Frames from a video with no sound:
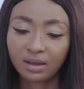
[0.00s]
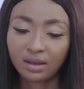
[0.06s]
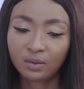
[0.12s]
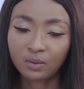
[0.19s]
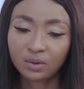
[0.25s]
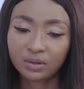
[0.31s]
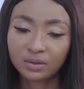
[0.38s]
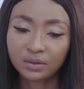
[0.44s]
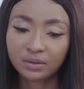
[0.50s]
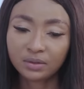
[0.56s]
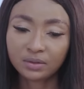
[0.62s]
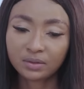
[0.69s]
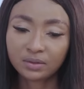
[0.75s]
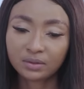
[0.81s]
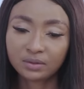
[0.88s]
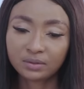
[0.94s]
I want
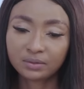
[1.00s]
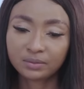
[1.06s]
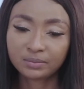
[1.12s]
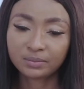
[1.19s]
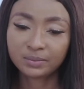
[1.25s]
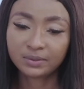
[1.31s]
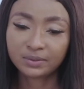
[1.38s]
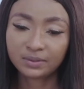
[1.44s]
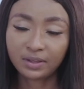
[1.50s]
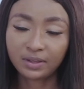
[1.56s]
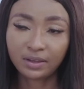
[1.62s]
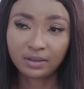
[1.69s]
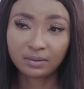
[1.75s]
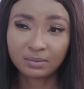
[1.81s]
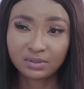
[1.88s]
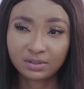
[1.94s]
to
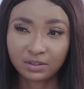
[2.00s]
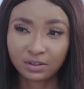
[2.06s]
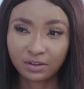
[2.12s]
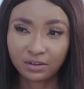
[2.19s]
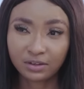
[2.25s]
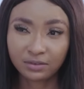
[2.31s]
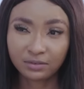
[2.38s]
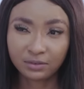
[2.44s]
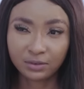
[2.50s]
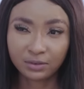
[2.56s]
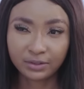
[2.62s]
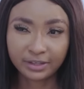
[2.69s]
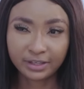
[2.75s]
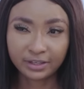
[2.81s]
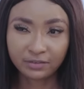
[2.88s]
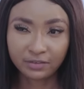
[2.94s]
say I'm sorry
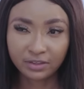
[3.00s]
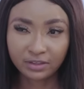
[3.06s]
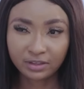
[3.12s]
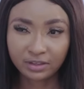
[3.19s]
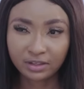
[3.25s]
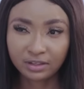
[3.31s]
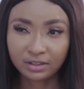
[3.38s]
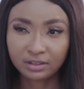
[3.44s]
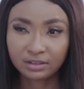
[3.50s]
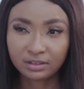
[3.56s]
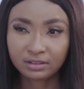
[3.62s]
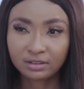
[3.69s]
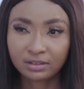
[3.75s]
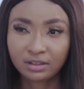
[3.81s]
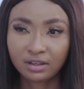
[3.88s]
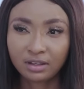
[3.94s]
for everything,
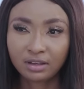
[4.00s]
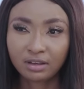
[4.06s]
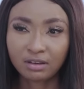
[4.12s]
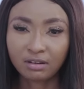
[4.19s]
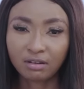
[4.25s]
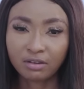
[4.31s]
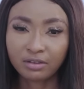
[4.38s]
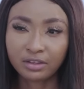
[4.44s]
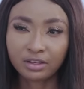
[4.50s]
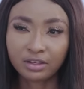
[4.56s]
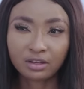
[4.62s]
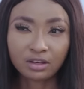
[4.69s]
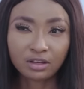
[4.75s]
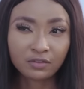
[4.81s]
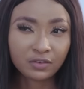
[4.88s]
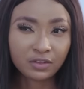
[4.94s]
all the
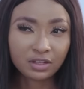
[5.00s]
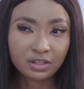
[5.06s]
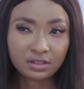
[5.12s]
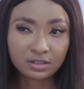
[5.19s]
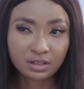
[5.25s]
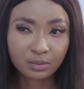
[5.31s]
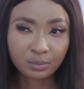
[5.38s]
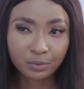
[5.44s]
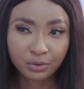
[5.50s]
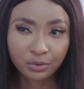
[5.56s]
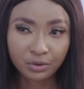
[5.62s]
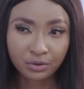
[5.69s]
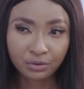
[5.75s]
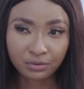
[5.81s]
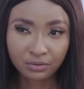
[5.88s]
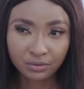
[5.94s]
inconvenience I put
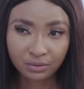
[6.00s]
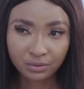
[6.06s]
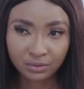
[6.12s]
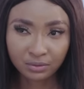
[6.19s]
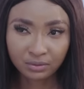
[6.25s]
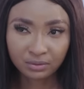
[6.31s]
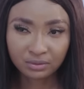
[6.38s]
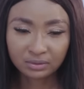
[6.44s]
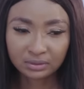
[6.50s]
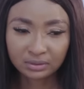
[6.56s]
you through.